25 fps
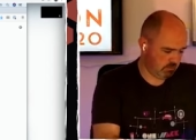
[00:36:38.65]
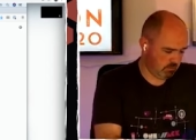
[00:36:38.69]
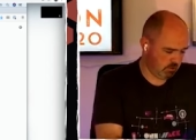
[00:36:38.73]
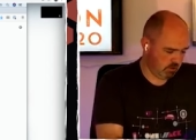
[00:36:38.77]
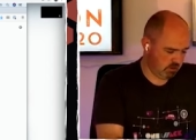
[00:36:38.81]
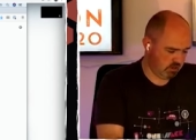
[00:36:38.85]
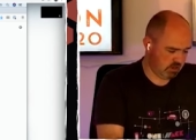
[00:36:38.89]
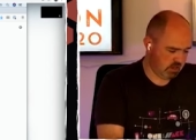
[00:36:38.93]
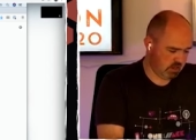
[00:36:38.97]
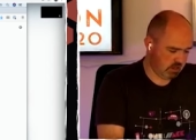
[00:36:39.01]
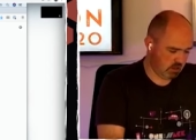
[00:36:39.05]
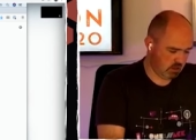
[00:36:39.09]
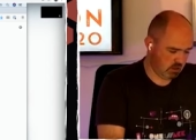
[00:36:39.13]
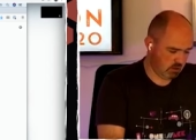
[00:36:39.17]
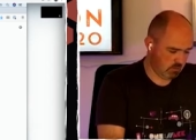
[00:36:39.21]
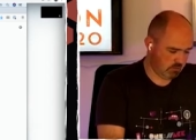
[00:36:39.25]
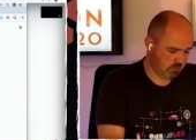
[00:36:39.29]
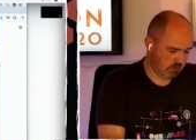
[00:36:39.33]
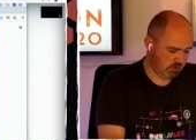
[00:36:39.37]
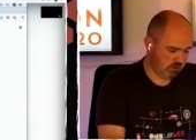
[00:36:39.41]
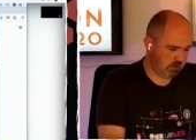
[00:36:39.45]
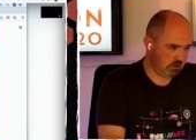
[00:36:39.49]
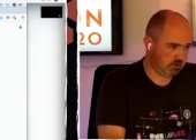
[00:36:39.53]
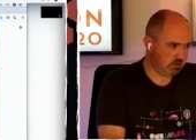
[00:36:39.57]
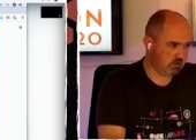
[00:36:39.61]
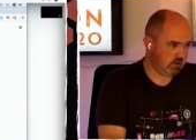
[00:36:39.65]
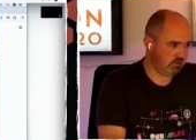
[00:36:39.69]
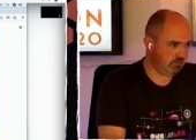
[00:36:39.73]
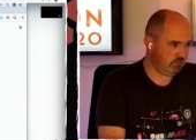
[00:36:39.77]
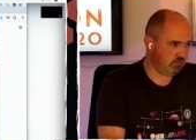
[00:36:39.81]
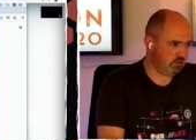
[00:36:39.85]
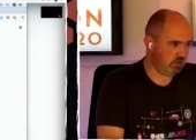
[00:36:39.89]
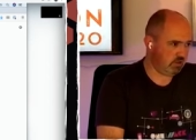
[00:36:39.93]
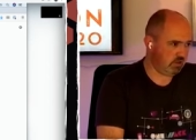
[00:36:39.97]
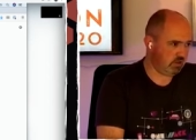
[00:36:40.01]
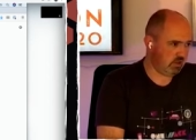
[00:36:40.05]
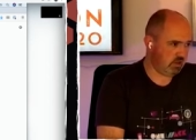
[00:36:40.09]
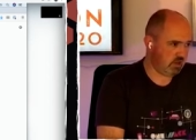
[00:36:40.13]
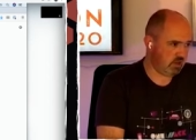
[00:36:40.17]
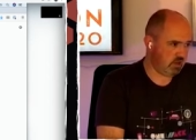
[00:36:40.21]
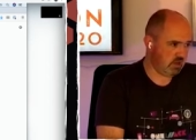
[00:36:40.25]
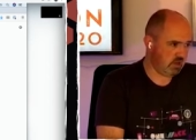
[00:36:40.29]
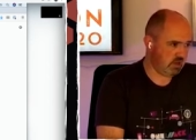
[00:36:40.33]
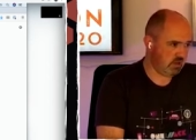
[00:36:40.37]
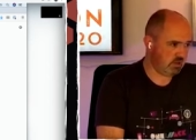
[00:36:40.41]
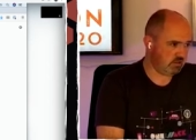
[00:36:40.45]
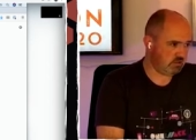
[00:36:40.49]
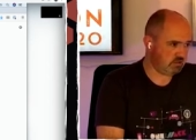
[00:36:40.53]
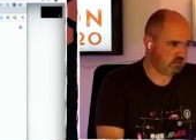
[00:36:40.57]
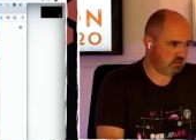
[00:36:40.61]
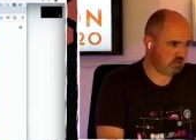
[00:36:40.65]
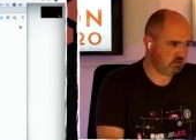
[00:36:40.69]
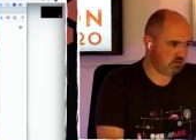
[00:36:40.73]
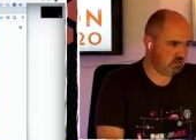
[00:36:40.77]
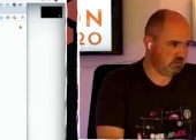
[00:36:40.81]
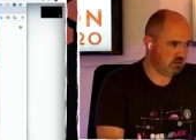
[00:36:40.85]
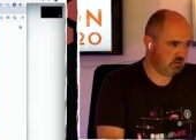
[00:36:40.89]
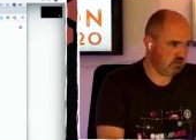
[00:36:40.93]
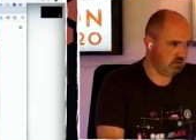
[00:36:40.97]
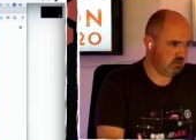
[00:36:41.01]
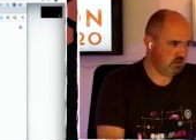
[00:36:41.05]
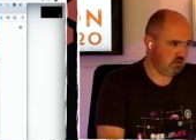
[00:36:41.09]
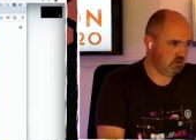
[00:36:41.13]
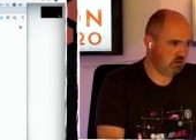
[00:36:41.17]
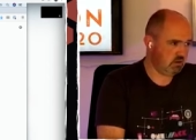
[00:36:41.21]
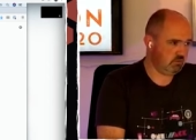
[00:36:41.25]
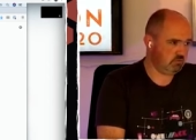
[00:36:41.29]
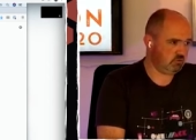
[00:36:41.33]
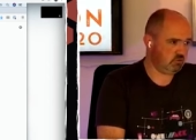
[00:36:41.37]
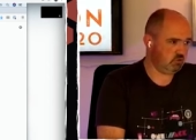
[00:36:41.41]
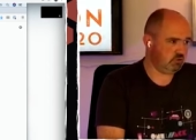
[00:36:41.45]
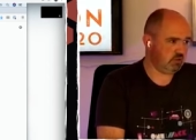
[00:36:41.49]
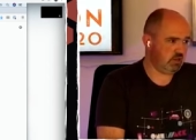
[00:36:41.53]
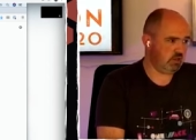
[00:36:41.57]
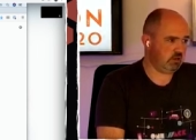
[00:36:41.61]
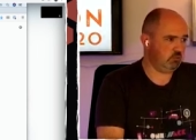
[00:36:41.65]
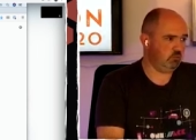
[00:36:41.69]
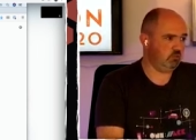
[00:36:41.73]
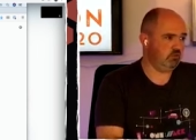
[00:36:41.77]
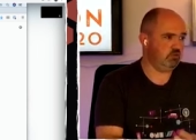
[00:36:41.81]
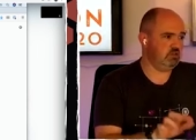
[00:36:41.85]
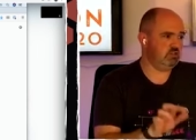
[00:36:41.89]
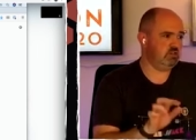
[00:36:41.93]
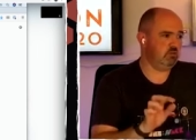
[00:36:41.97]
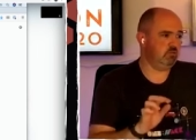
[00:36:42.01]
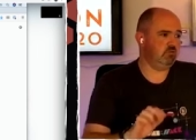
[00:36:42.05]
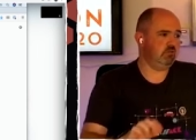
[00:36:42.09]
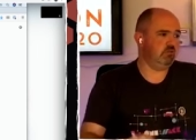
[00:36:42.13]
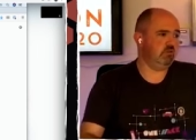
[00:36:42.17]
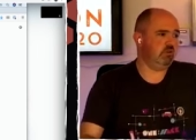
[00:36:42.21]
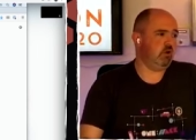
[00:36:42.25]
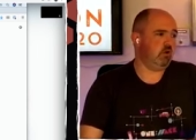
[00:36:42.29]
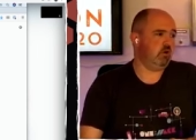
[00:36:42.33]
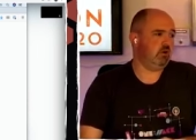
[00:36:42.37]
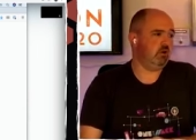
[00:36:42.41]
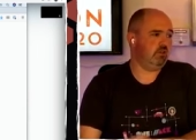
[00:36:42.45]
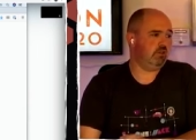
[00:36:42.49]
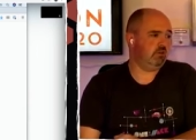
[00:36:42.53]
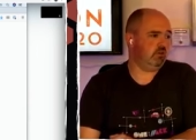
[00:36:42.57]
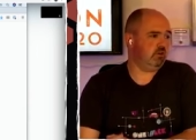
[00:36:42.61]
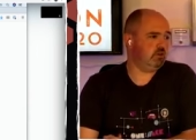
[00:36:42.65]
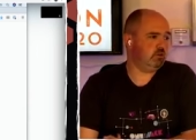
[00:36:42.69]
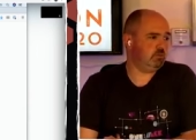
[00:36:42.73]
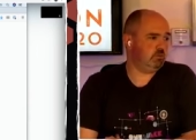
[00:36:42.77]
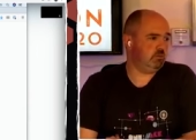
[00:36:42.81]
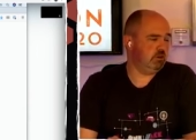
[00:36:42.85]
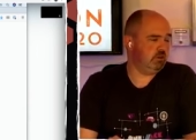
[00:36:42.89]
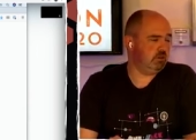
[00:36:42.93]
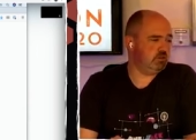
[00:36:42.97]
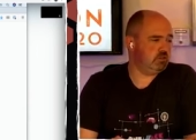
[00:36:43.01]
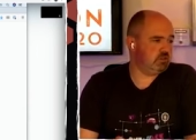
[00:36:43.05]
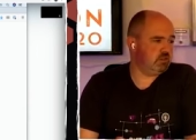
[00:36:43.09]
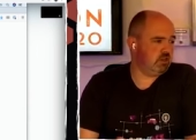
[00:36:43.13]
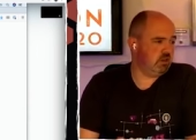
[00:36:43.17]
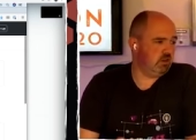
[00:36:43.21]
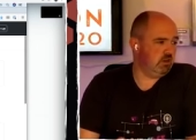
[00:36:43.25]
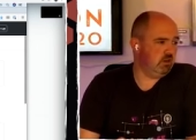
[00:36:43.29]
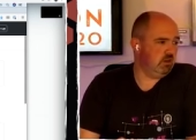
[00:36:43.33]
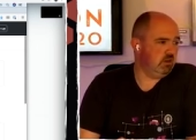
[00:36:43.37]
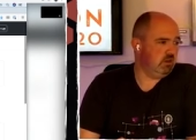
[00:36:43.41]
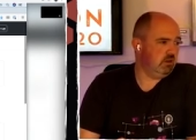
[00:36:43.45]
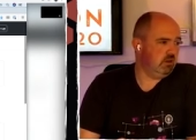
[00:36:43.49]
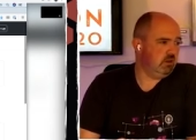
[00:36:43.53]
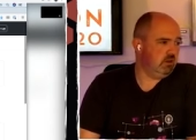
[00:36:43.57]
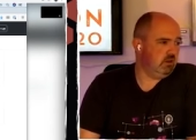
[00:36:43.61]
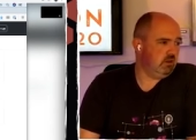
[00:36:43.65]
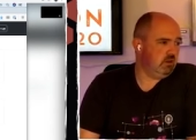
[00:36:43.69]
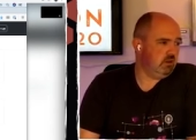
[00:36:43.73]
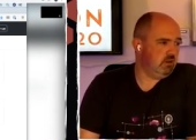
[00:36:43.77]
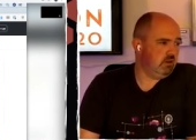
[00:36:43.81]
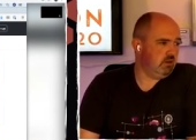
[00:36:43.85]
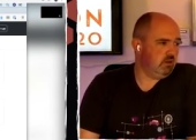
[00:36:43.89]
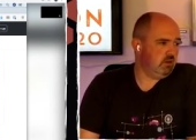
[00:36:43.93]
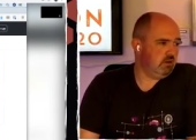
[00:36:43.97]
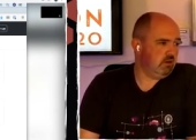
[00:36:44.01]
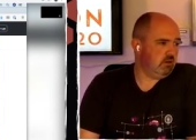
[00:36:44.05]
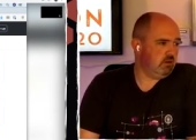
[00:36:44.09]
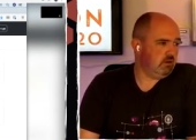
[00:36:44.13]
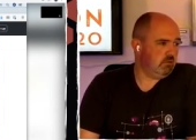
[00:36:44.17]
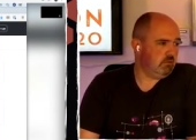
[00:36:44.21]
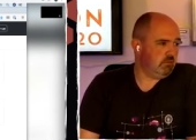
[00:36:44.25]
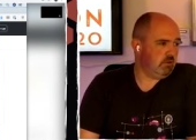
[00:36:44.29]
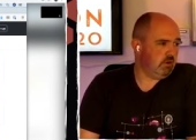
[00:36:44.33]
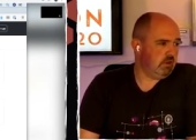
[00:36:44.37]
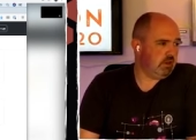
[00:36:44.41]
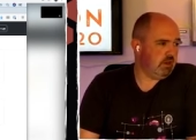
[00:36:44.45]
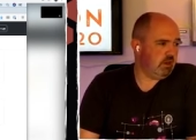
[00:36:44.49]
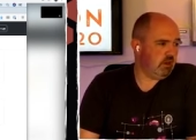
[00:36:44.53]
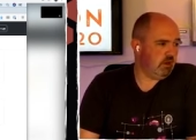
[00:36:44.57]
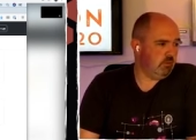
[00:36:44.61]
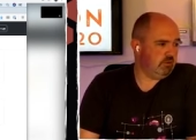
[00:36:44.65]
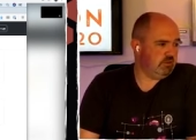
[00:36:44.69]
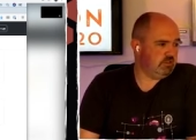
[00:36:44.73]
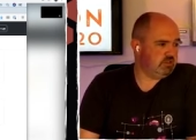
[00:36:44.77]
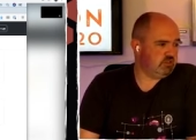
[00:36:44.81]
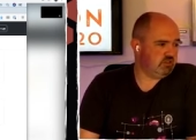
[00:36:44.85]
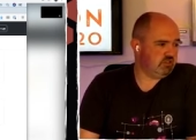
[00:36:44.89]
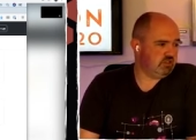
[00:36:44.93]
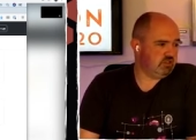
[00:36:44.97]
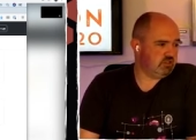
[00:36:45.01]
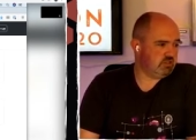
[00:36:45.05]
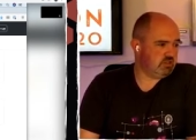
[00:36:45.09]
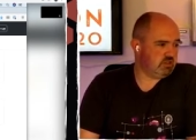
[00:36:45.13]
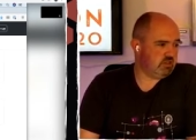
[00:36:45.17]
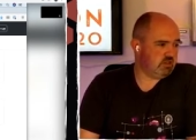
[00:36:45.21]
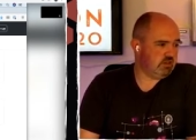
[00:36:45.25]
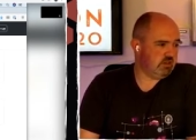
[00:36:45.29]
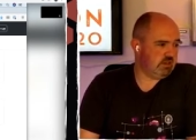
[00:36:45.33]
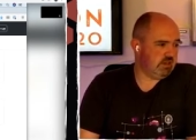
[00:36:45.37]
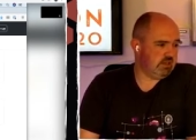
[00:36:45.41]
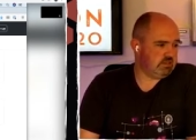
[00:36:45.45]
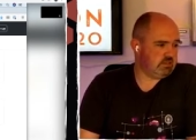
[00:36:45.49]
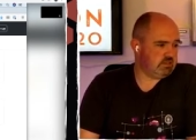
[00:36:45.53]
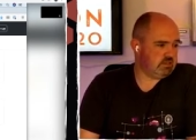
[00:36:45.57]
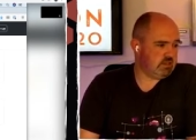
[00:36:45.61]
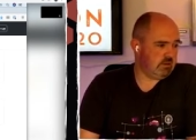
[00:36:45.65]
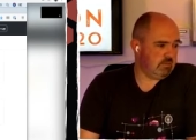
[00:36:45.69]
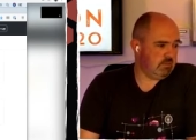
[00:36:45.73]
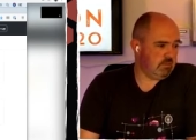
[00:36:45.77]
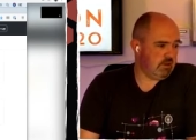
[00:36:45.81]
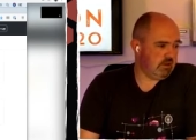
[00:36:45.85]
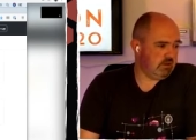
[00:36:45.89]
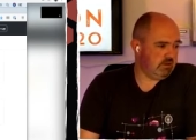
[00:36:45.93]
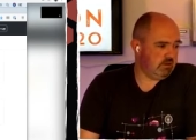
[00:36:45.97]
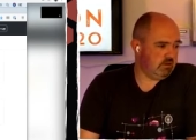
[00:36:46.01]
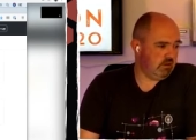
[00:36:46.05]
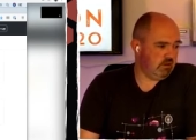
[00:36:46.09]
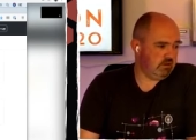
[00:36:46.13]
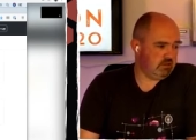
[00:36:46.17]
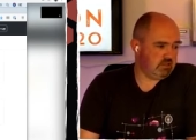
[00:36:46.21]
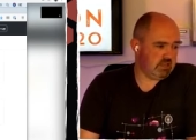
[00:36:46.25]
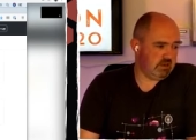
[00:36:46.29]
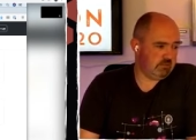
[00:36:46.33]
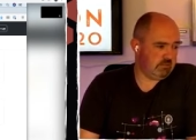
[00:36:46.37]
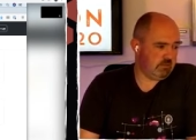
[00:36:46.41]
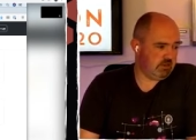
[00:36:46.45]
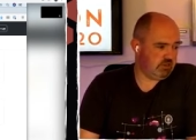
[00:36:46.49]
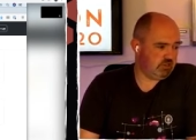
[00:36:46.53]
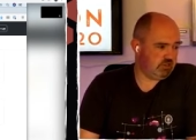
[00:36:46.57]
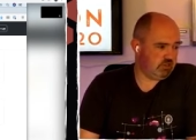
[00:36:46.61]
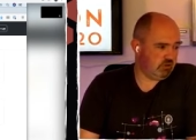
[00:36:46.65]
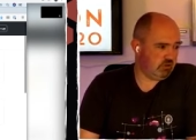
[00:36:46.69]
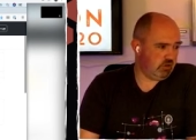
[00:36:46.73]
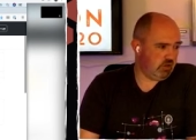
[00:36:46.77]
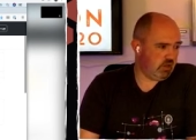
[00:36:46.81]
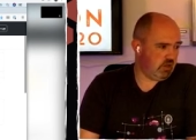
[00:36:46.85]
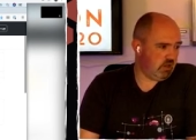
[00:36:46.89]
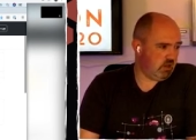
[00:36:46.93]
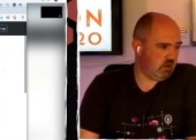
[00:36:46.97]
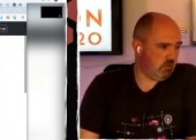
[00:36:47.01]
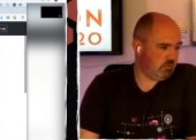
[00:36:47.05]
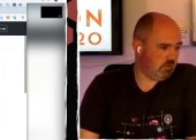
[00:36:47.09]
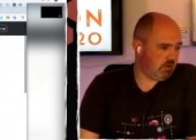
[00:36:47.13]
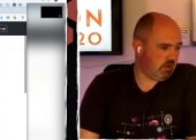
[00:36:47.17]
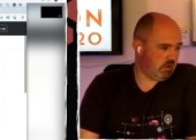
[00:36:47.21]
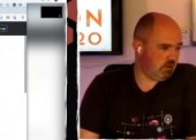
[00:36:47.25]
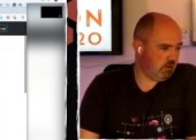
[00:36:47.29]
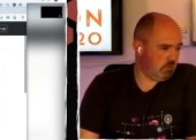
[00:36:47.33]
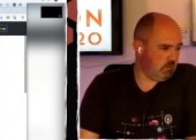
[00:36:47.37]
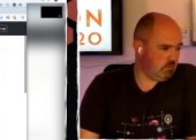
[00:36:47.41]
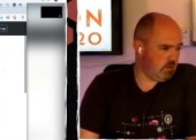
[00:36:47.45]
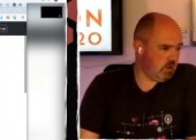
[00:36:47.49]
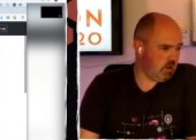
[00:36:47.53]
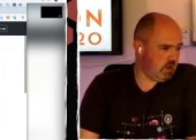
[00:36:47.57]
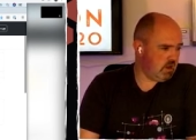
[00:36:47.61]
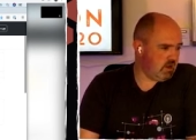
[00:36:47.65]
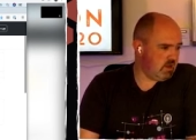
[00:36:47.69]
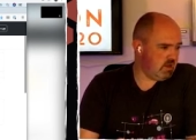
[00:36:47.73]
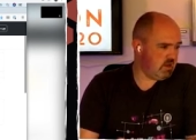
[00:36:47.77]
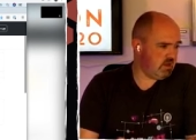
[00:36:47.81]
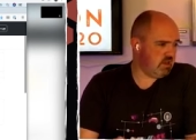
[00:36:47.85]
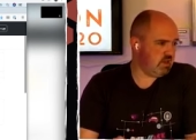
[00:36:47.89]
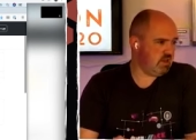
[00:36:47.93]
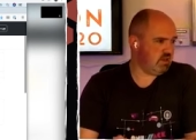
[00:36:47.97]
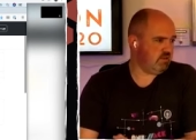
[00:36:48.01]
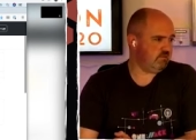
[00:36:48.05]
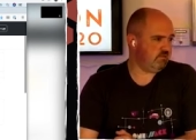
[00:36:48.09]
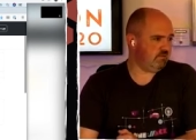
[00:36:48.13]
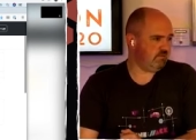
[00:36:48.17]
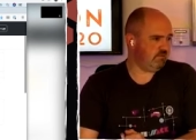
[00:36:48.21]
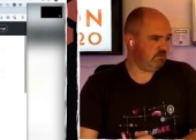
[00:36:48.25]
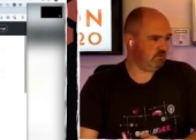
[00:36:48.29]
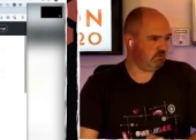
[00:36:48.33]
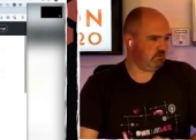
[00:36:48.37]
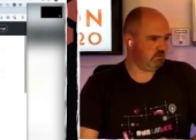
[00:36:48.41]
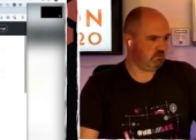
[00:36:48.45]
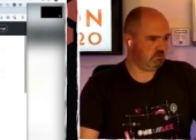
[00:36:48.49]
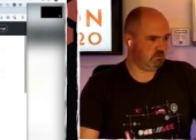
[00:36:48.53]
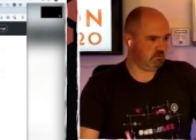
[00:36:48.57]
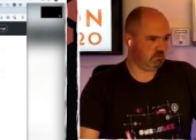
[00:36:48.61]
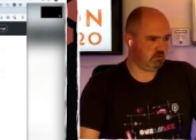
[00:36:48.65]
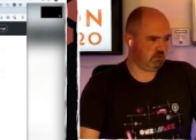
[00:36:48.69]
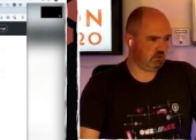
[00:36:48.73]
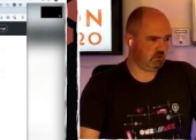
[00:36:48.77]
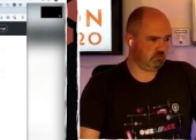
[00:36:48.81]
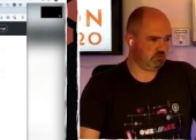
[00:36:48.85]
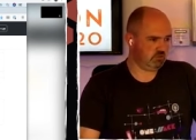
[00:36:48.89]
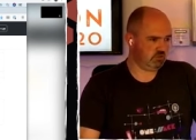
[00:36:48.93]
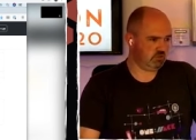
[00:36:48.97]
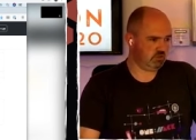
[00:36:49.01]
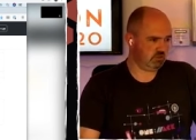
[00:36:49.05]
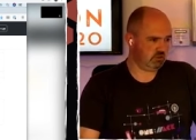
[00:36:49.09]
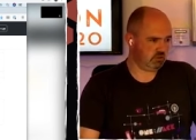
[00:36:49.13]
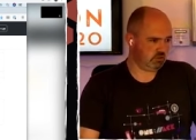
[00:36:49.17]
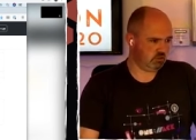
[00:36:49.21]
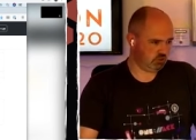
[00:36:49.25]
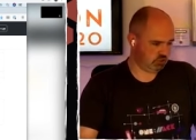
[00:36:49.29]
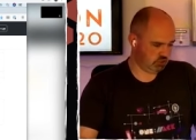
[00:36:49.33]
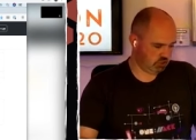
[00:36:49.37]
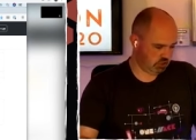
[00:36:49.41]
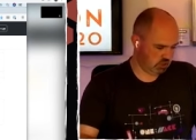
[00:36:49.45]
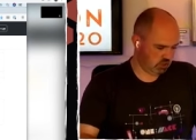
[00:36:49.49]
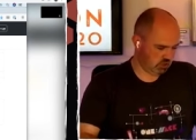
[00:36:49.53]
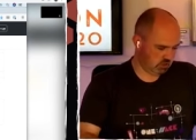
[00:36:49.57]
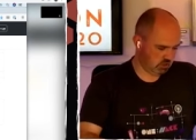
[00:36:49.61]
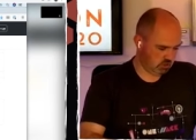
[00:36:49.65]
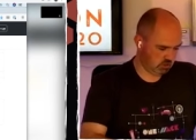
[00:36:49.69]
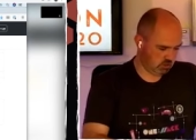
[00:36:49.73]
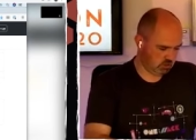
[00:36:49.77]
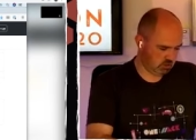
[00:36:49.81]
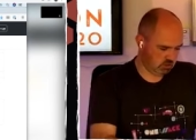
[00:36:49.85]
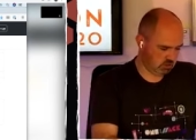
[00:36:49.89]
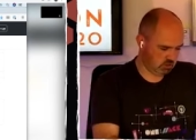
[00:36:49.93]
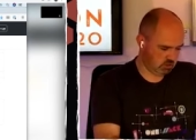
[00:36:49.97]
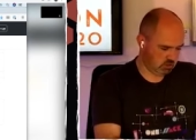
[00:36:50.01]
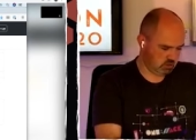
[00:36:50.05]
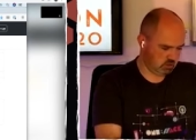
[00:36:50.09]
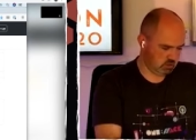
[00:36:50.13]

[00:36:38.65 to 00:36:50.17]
My GitHub and everything is, I'm sure Dan will put this up in the lower third, but my GitHub is just at Sam Machin on GitHub, and I believe I'm just going to check